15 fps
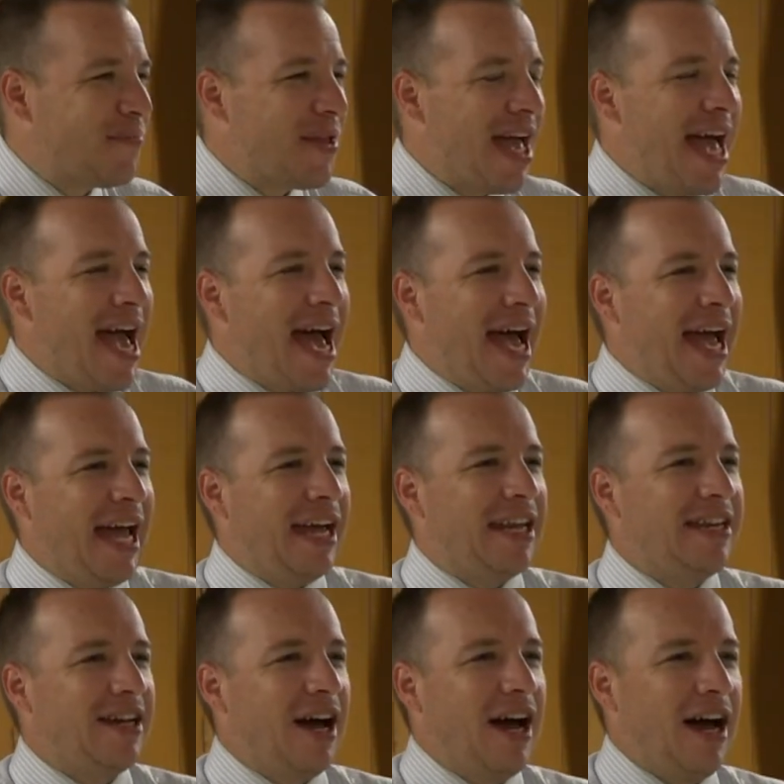Yeah.
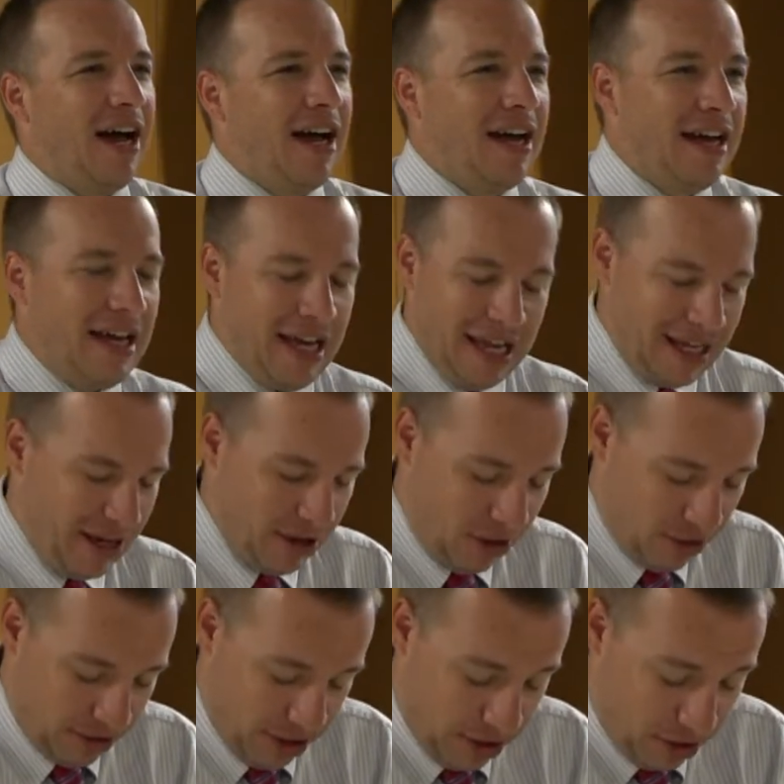And uh, you
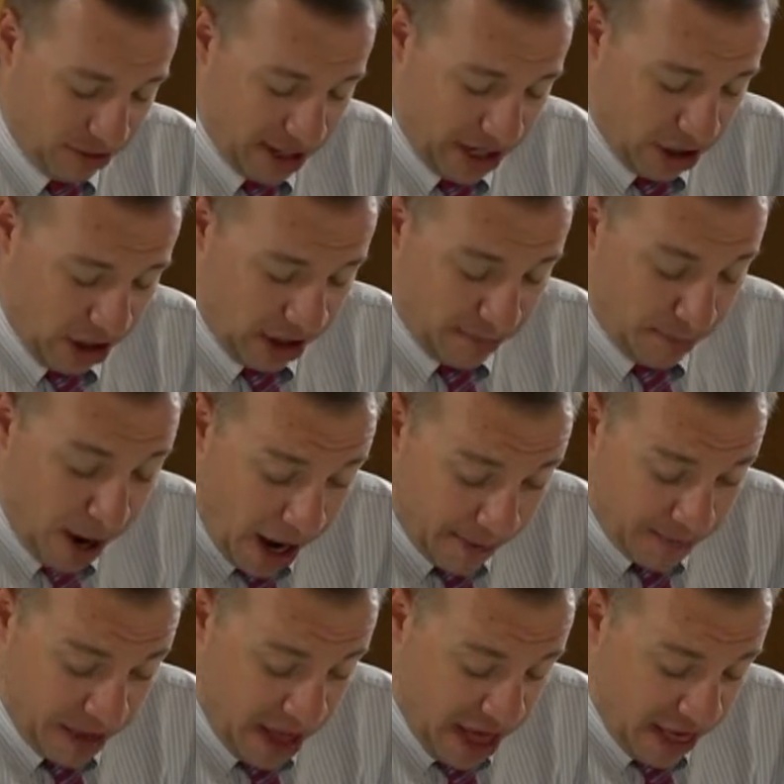don't you don't need all of it.
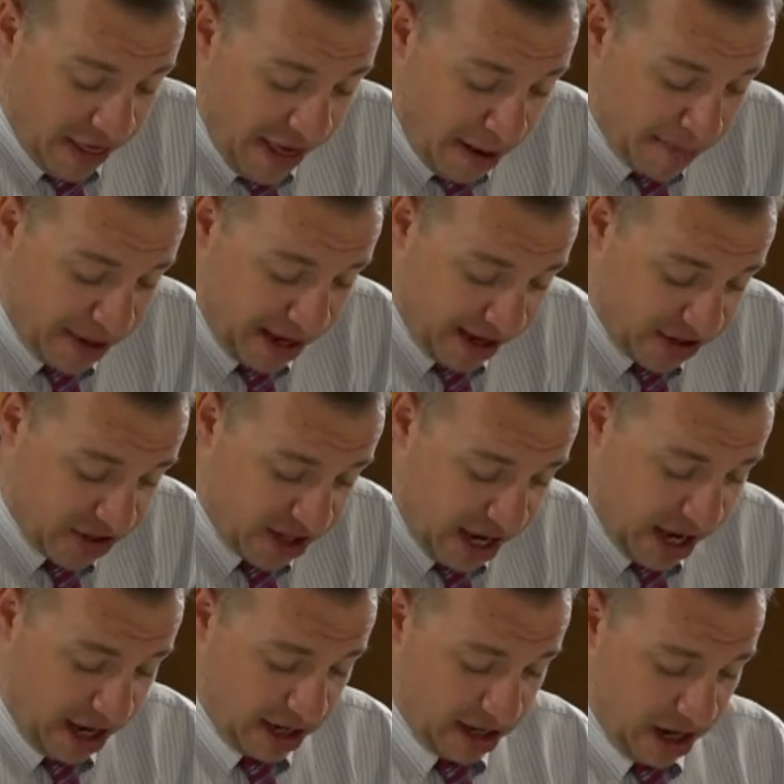But that being
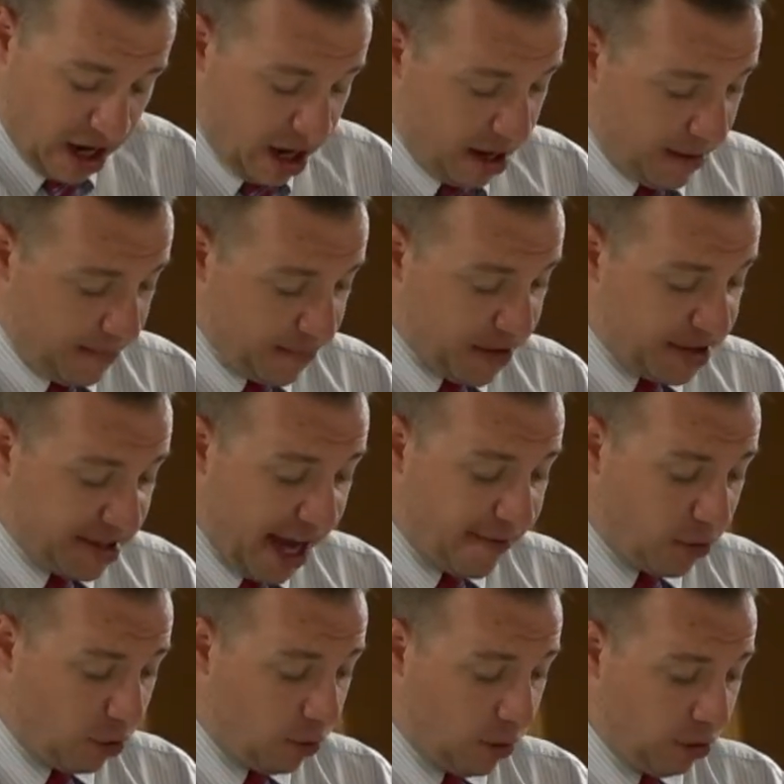said, uh, the
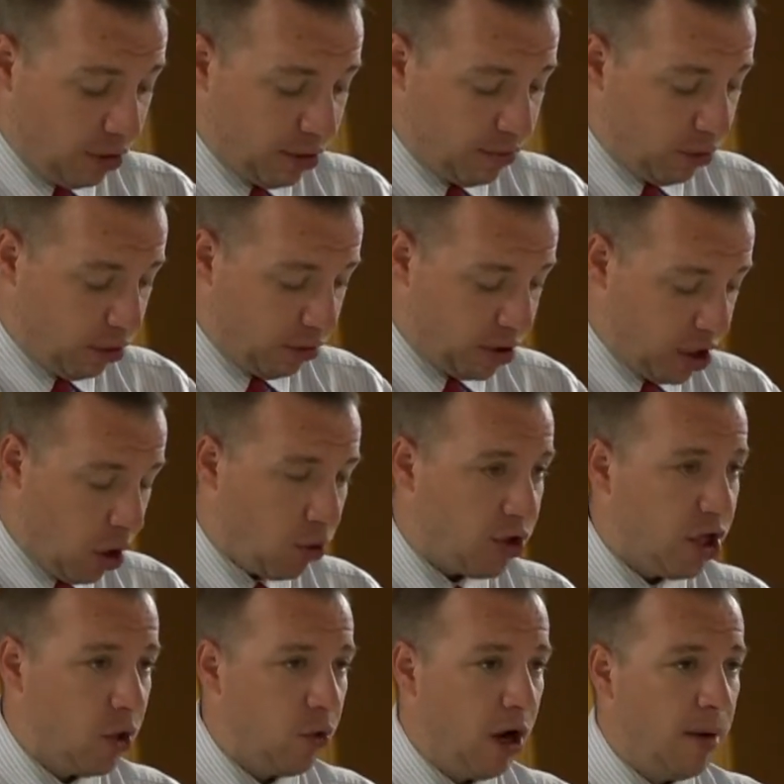devil will, will yoke
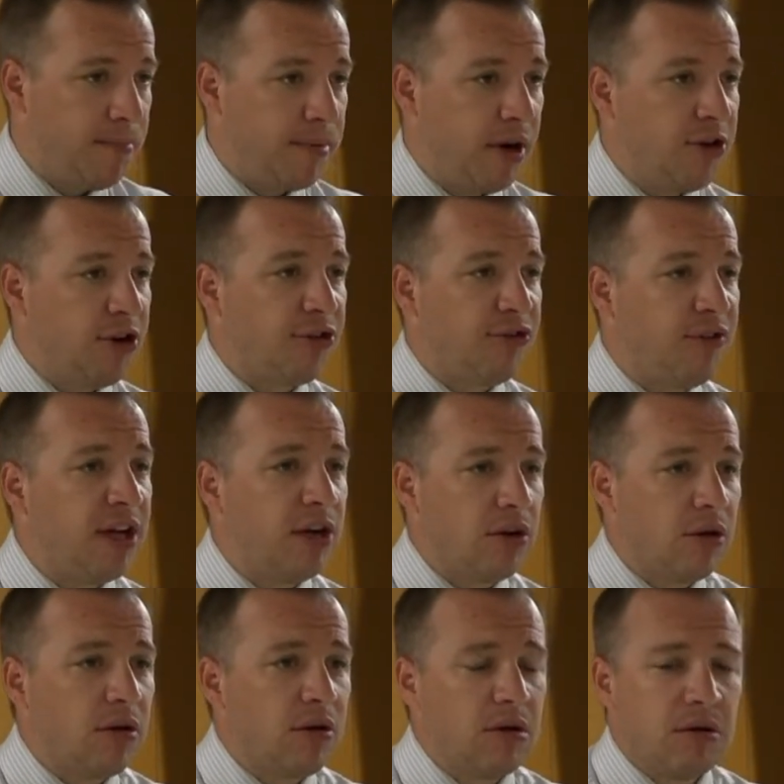you up under
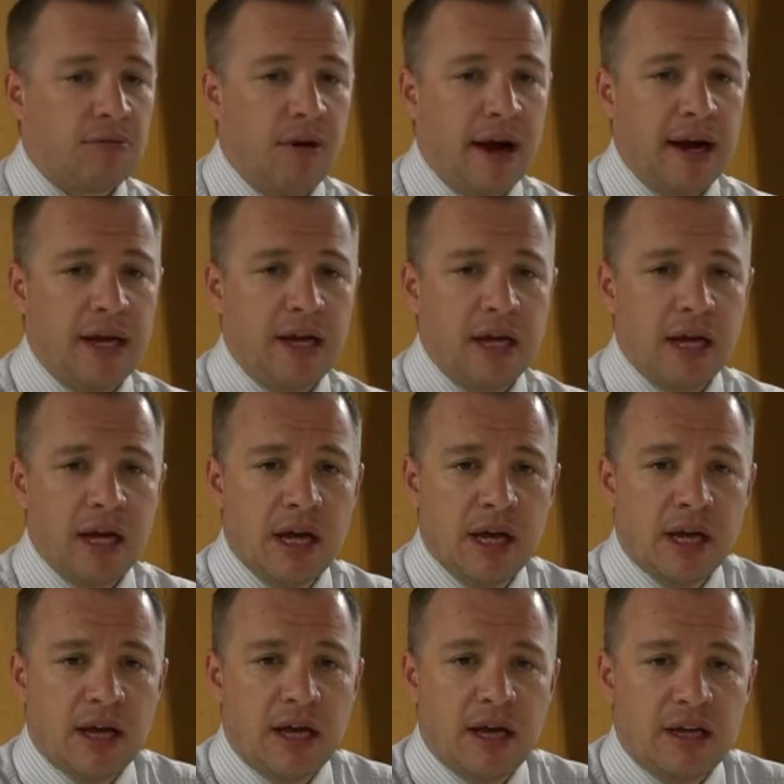fear, right?
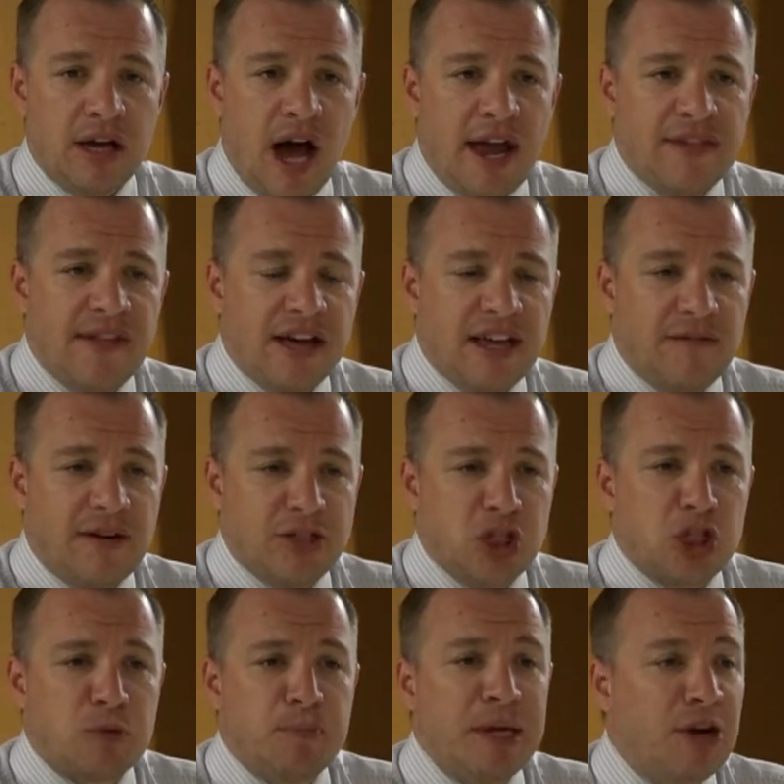And God has not given us a
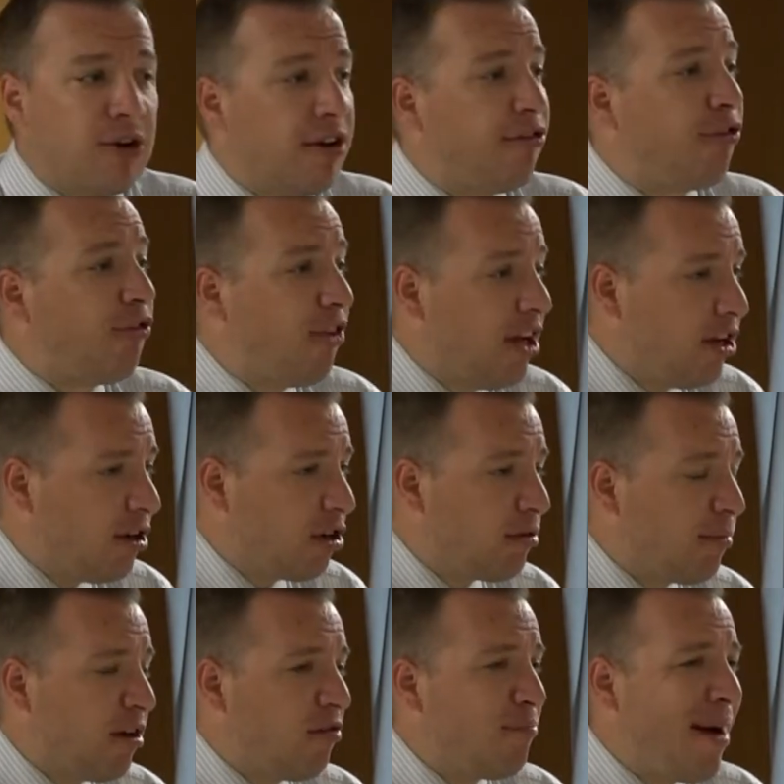spirit of fear,
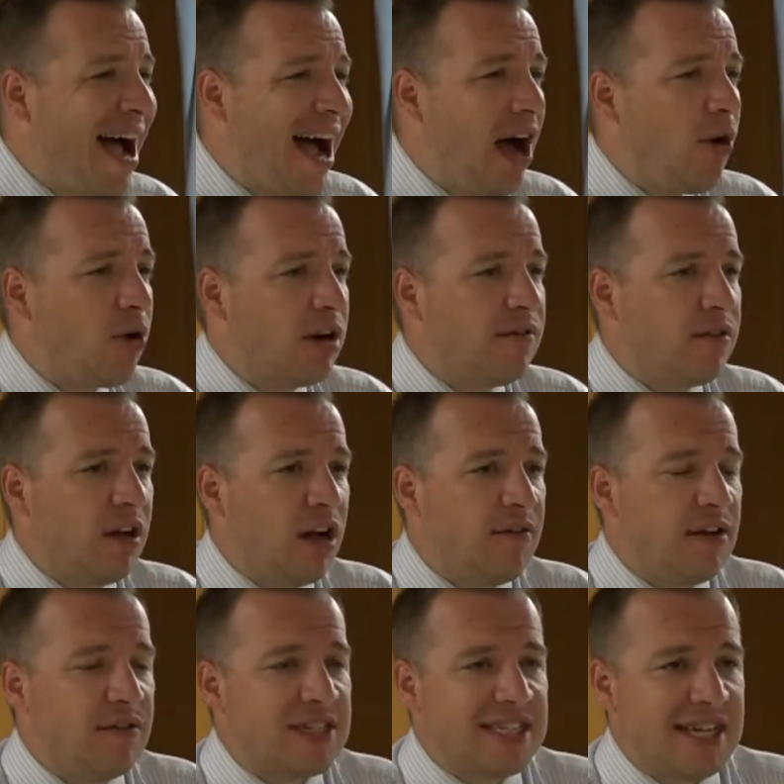but of power and of love
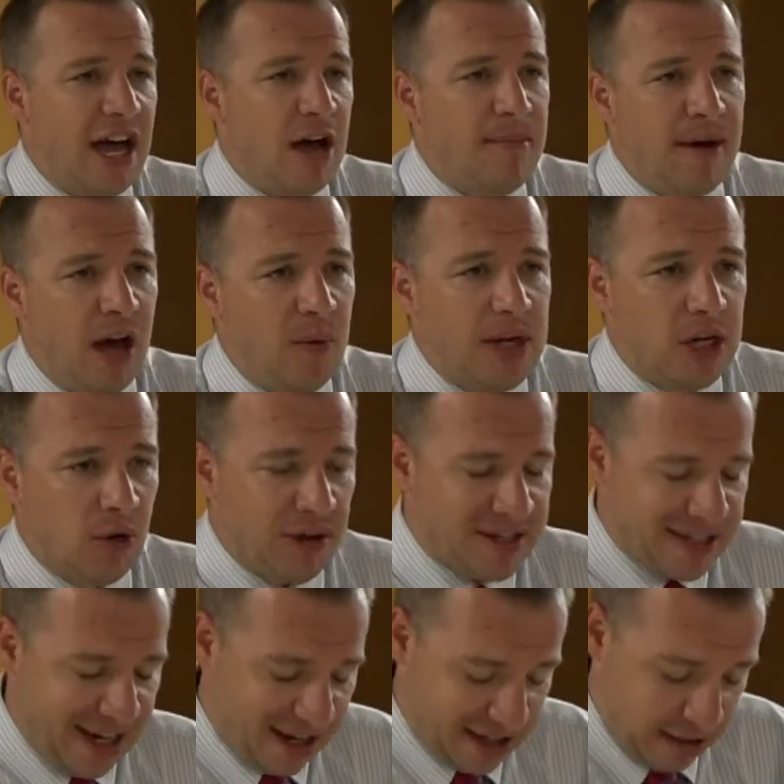and of a sound mind. We know that
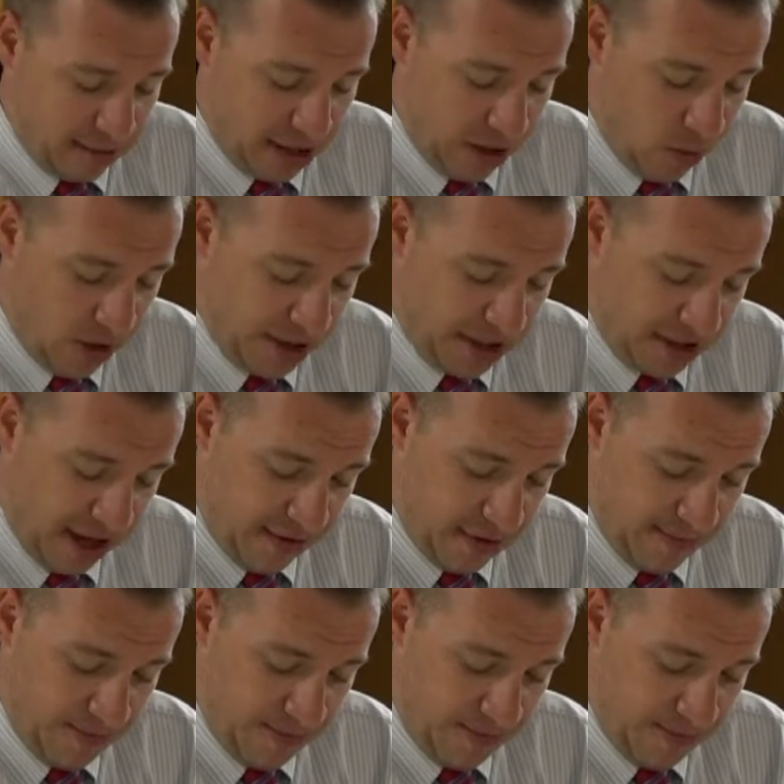2 Timothy 1 7.